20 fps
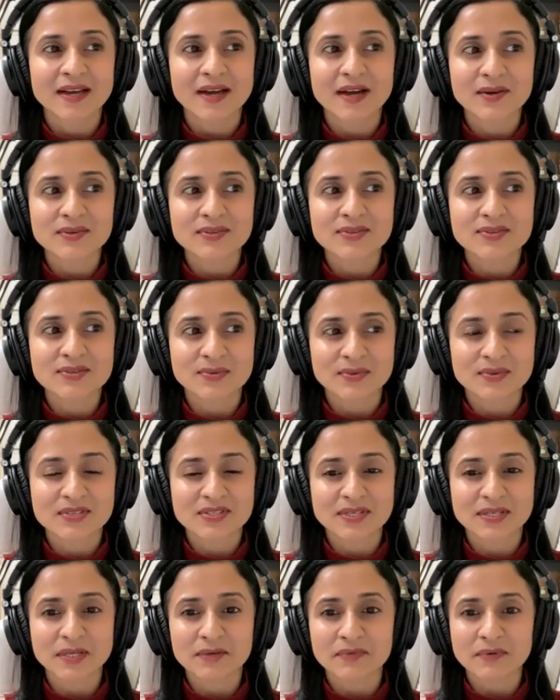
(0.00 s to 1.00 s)

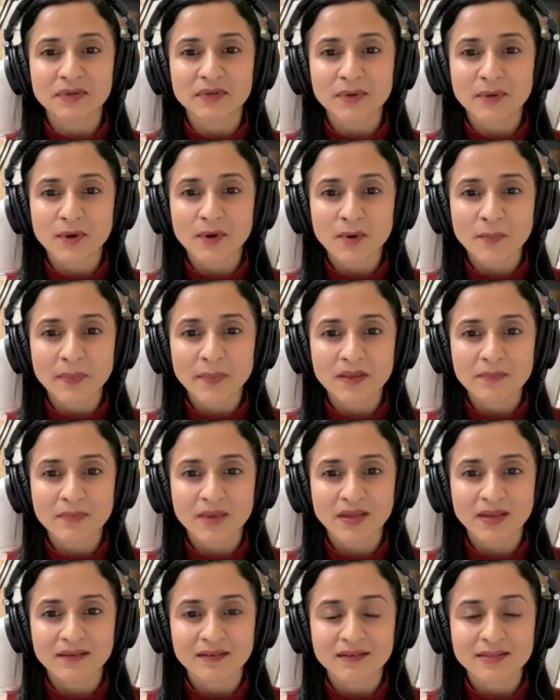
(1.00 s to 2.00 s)
outsourcing our coping
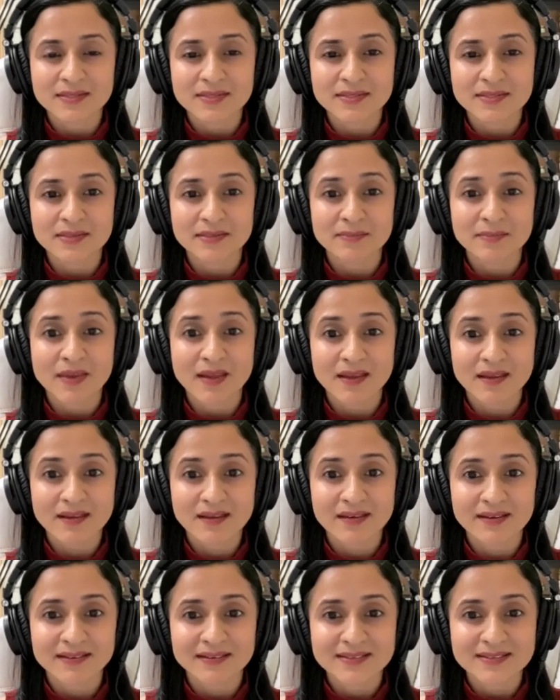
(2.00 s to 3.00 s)
mechanism,
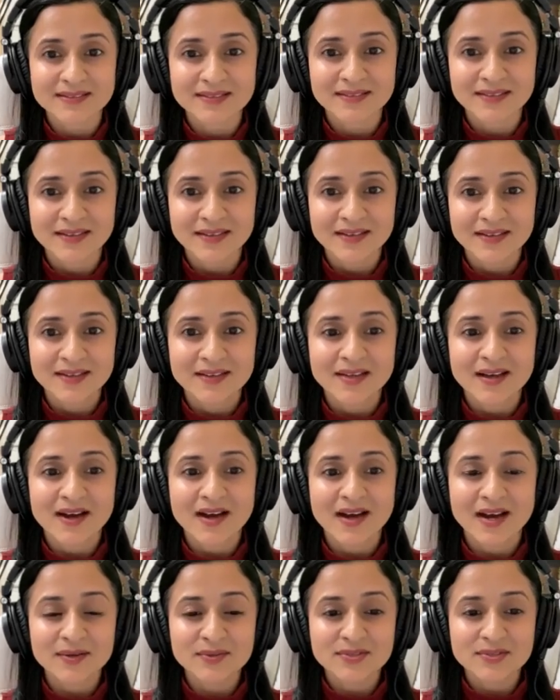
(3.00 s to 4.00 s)
and
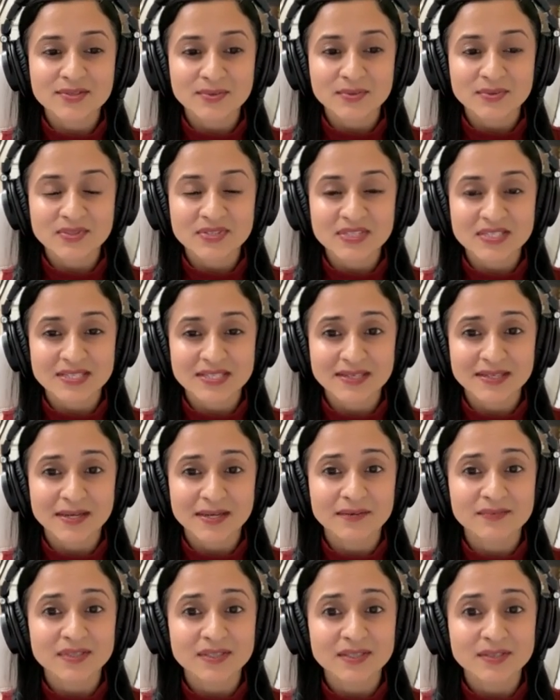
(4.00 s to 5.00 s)
outsourcing
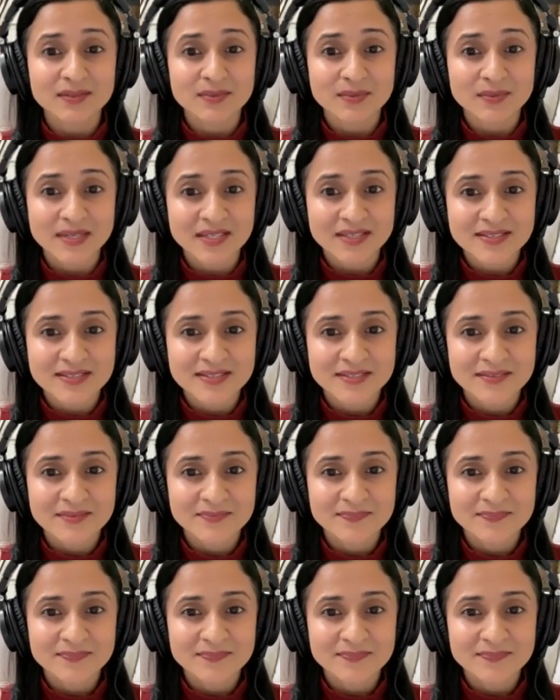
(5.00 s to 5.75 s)
our grit.